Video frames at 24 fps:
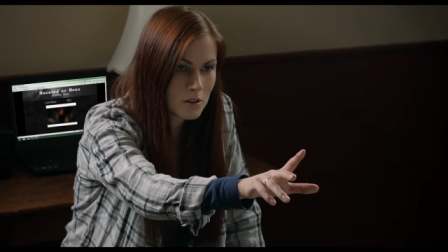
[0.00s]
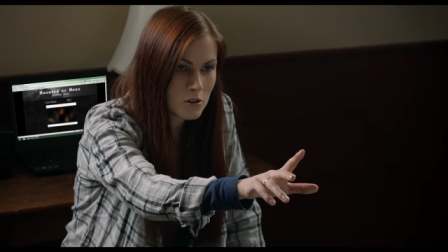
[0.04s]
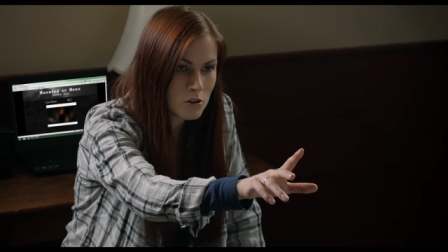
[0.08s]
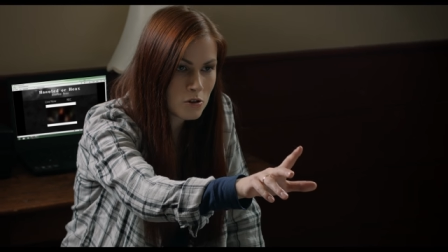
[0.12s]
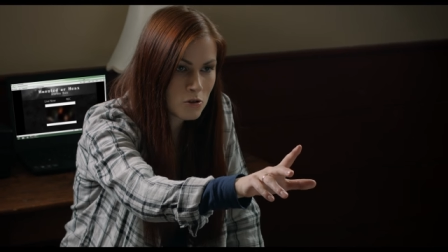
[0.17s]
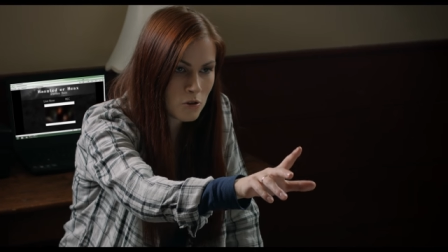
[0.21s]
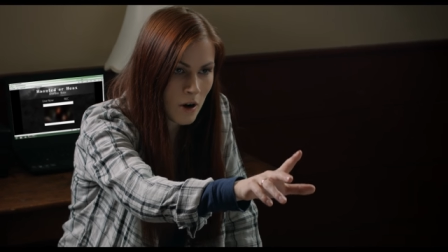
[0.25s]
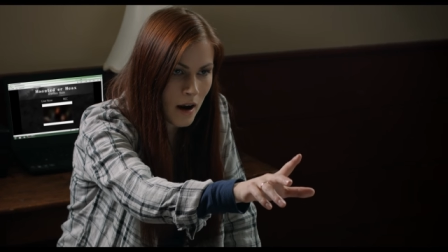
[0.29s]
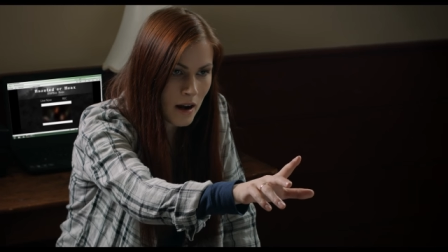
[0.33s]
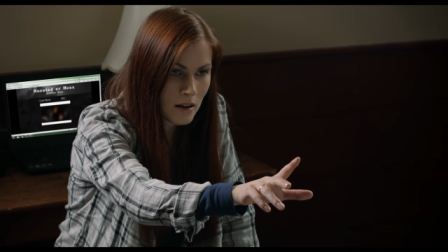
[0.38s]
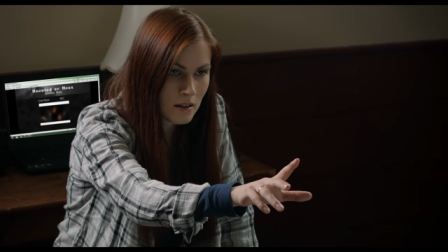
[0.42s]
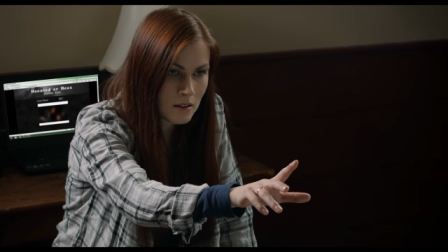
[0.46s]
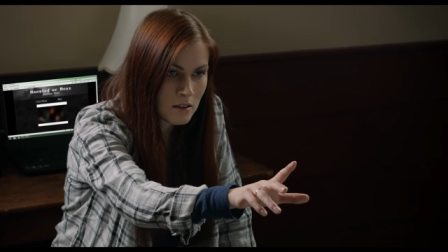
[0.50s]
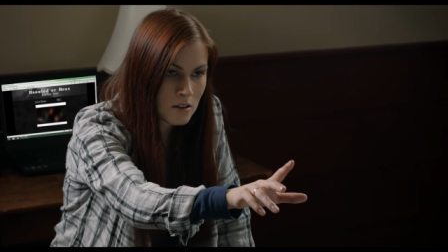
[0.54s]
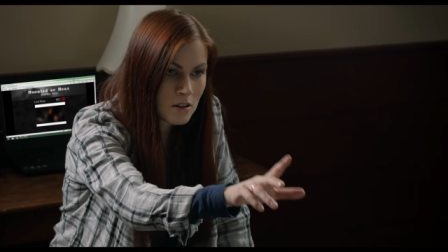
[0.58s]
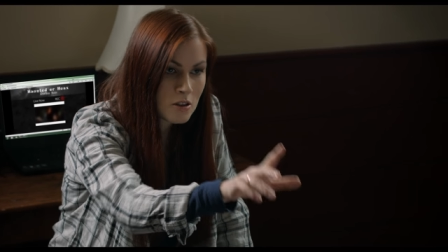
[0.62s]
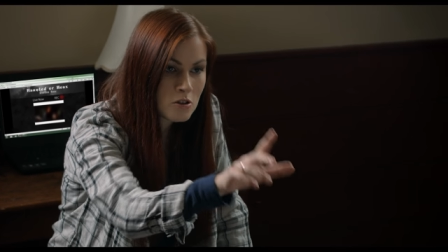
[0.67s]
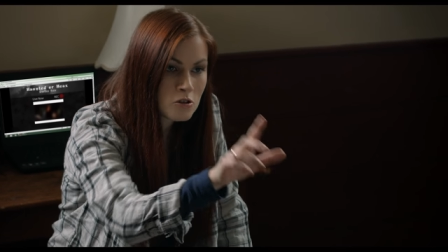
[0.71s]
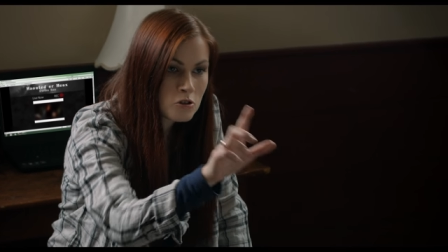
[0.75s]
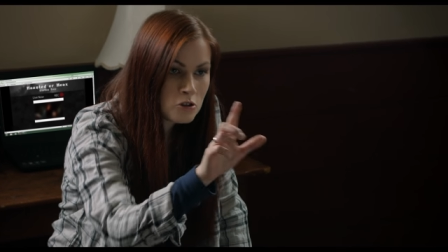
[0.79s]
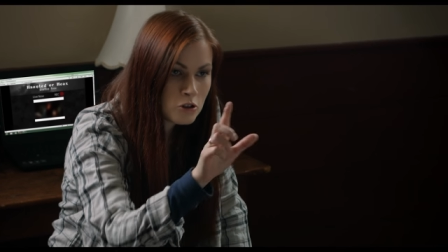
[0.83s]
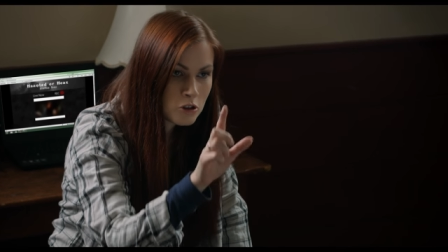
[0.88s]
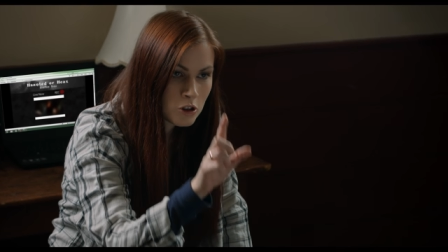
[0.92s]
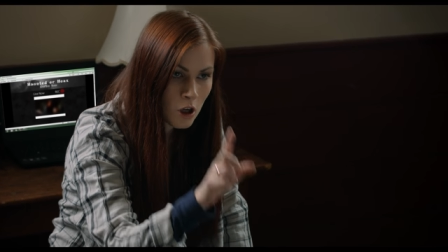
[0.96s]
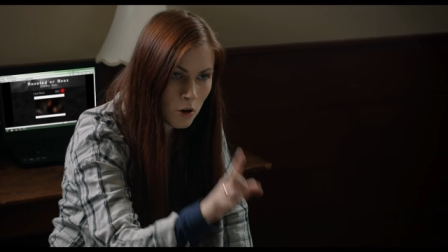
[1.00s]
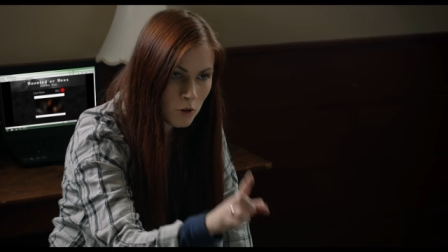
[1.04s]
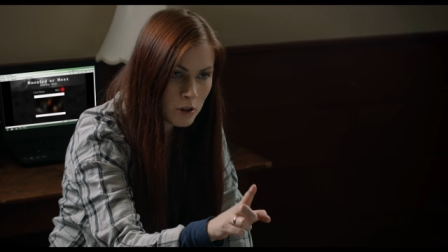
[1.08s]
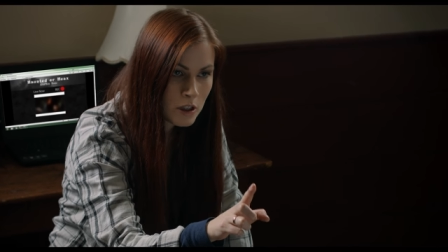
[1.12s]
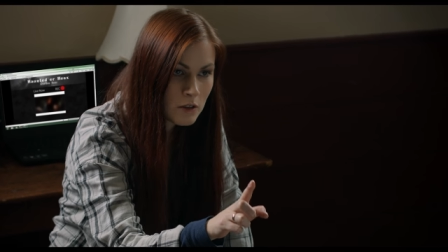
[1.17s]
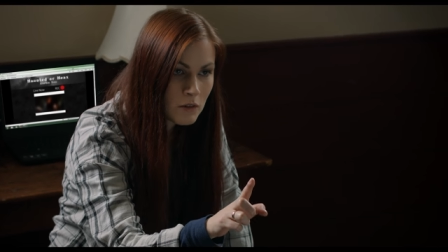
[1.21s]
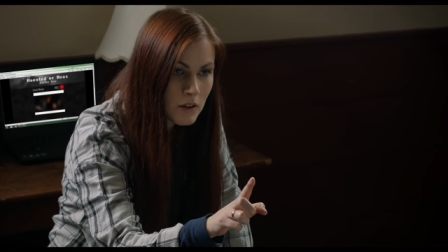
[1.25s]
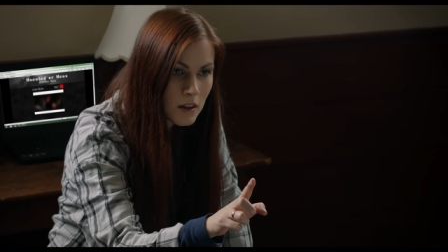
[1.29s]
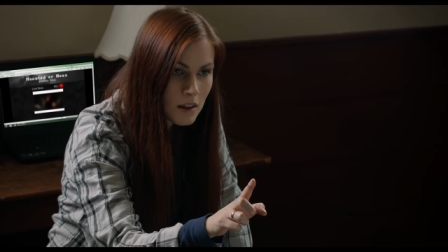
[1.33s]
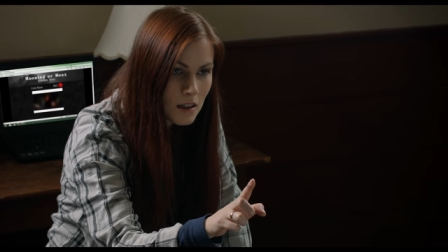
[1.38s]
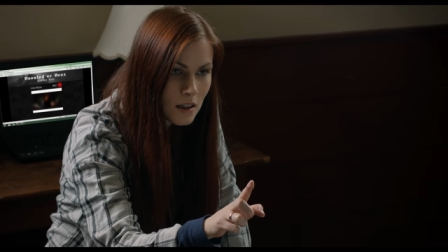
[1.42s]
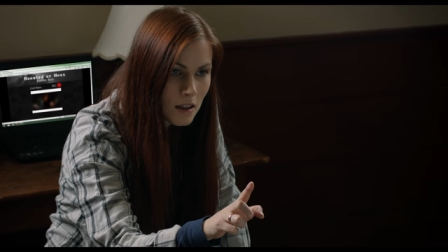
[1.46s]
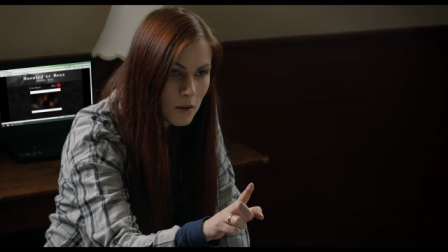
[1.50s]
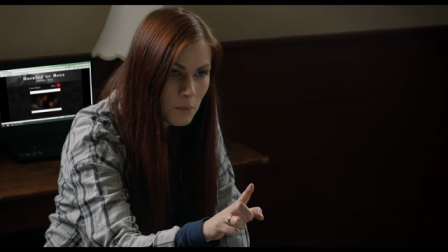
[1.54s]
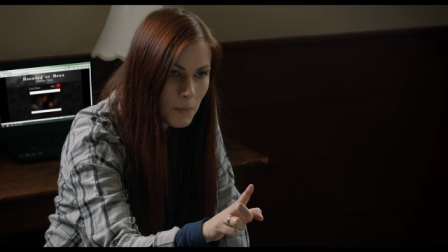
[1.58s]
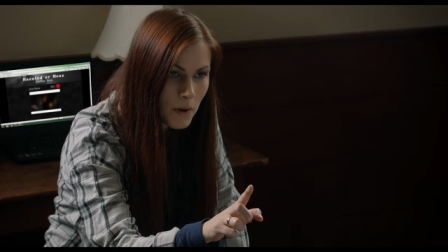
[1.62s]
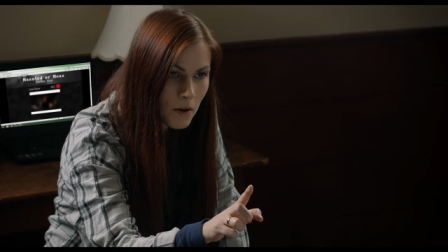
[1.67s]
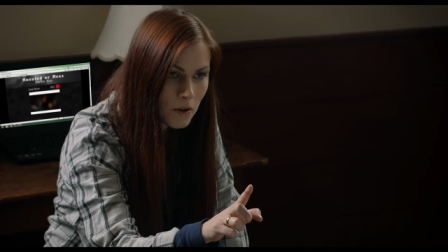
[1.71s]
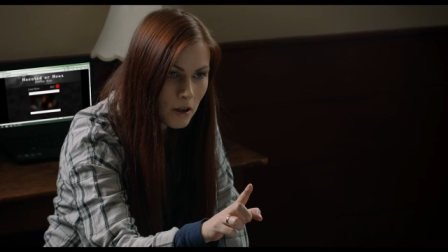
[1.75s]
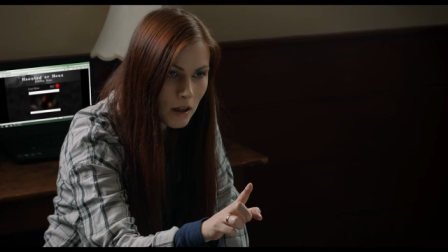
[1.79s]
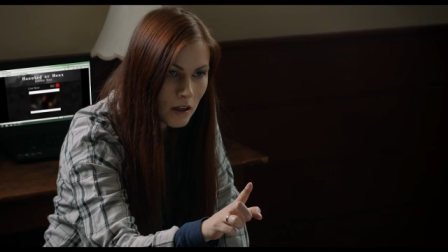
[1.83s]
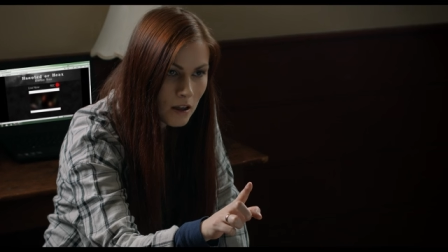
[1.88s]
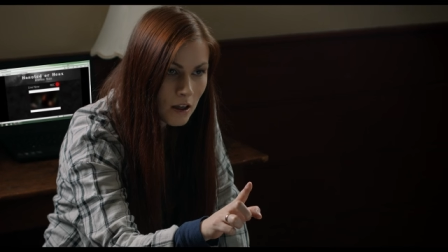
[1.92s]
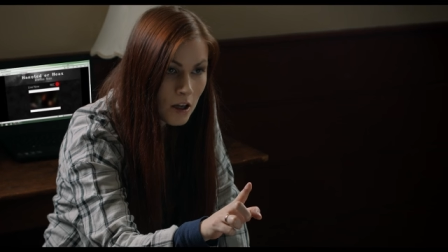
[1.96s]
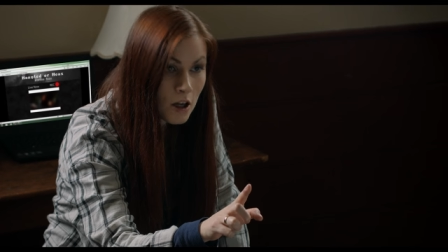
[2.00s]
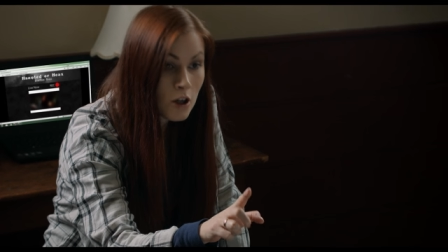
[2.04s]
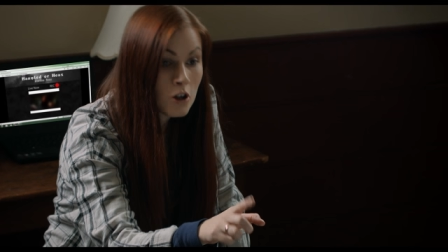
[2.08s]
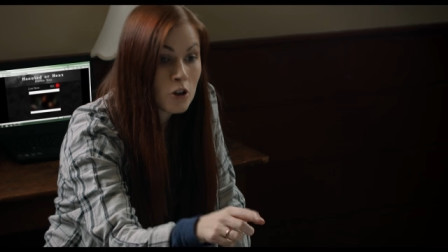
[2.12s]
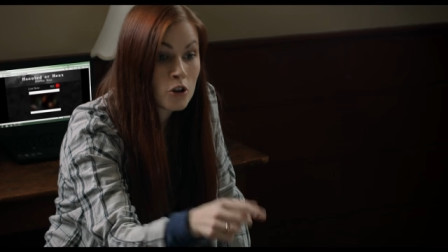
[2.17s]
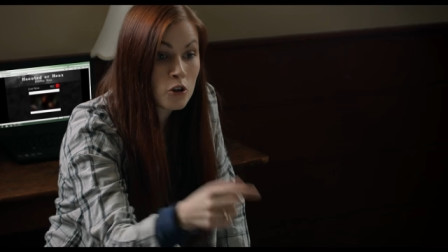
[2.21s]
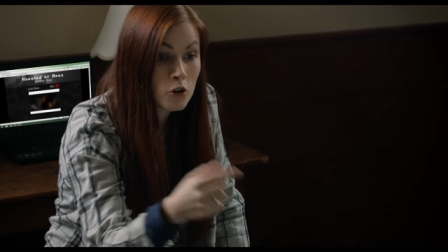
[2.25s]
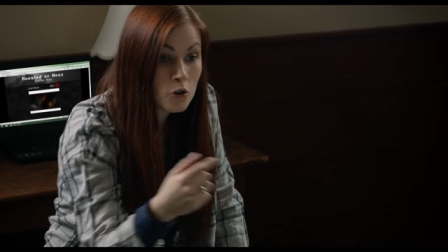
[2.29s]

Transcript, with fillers: Stratton, don't even think about it.